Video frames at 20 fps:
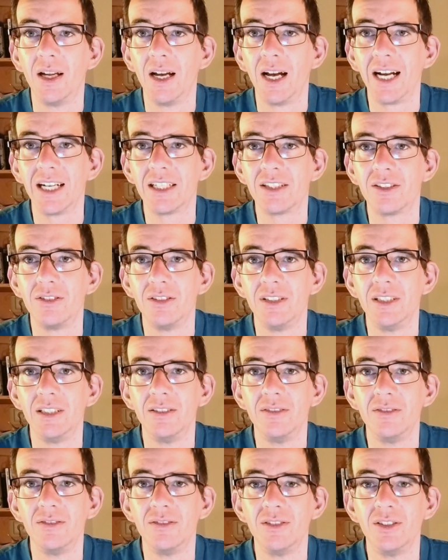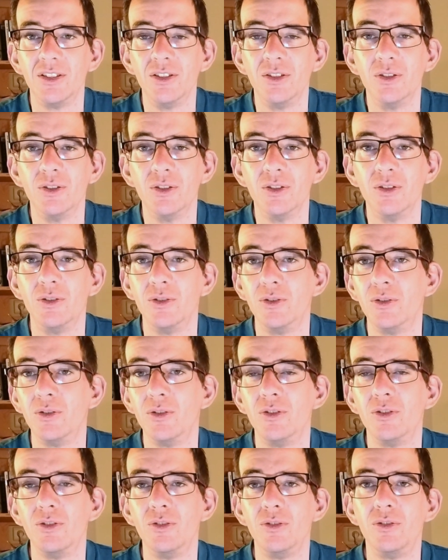actually to
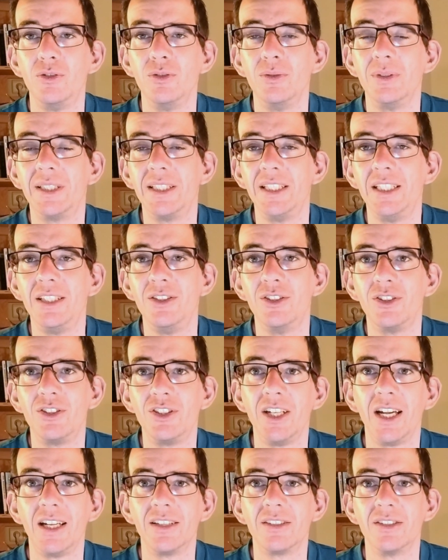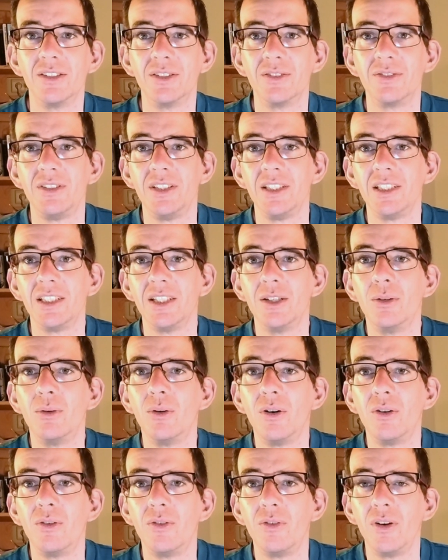to increase your chances of seeing a
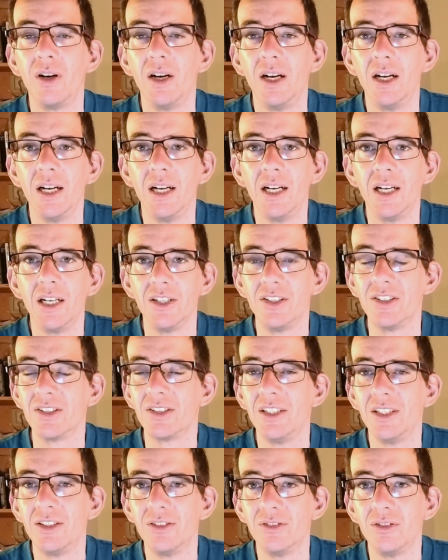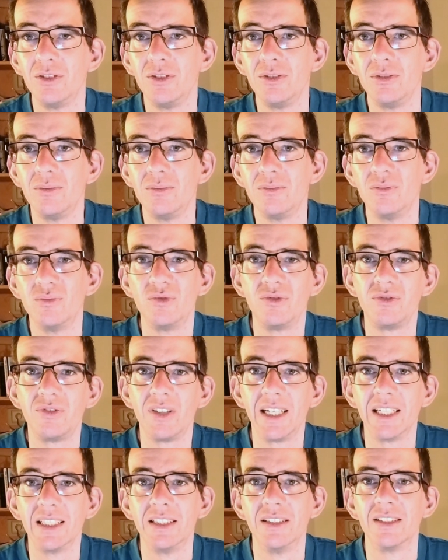wolf, you just need to
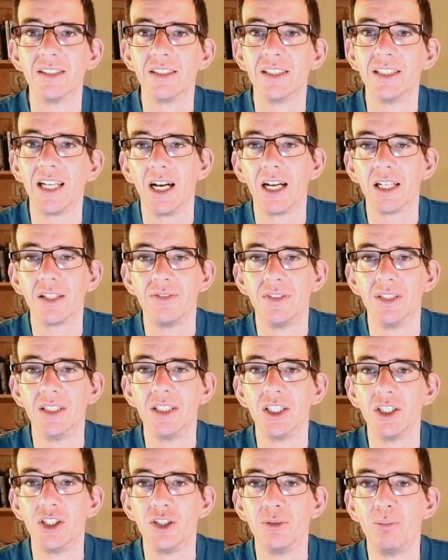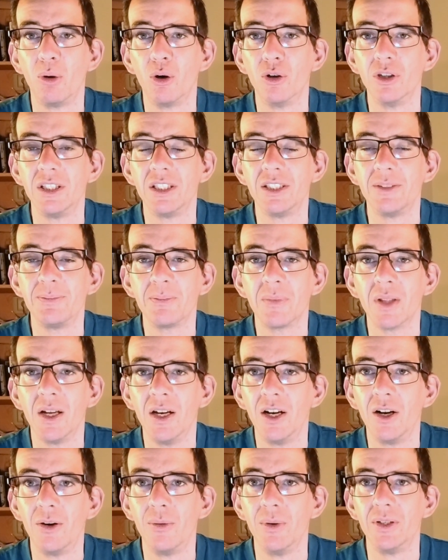find an advantage point
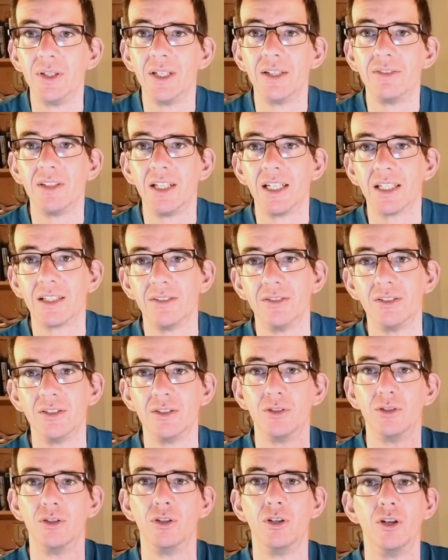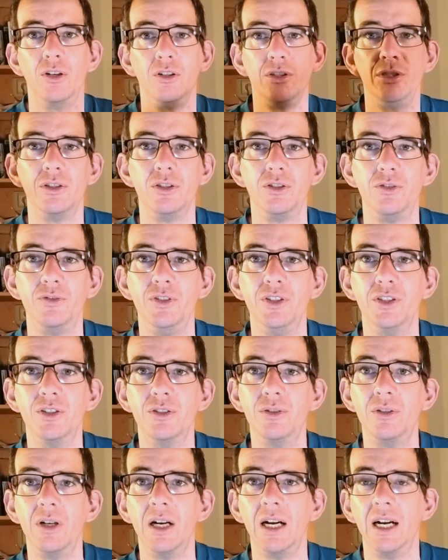where you have like a, a good
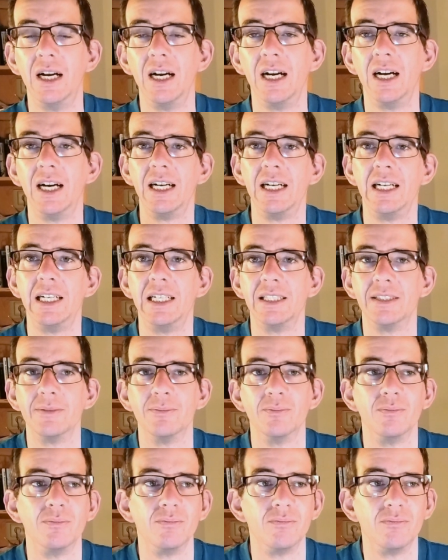view um,